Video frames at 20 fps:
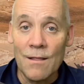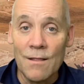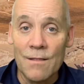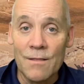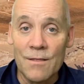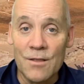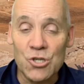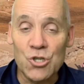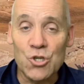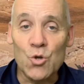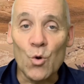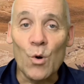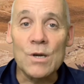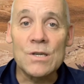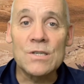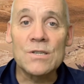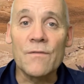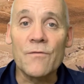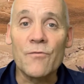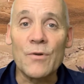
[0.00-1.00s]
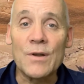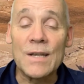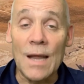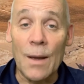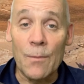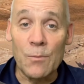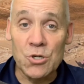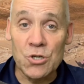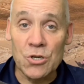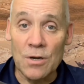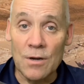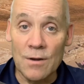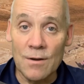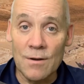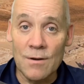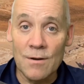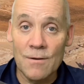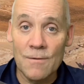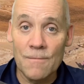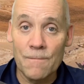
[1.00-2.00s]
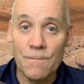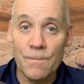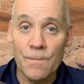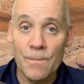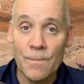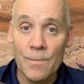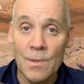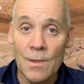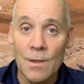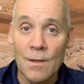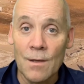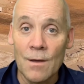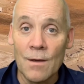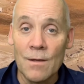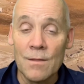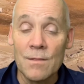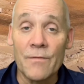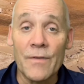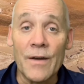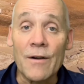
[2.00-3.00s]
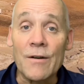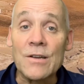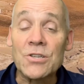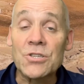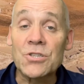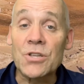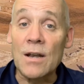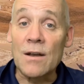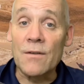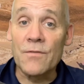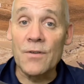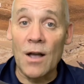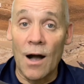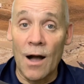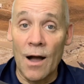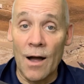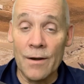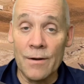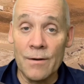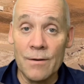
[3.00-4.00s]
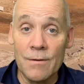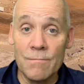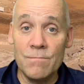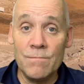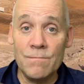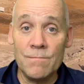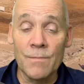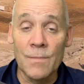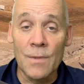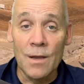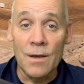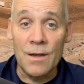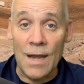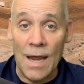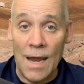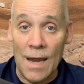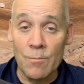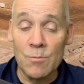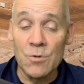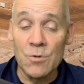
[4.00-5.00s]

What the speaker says: the source of redemption, the very Son of God, named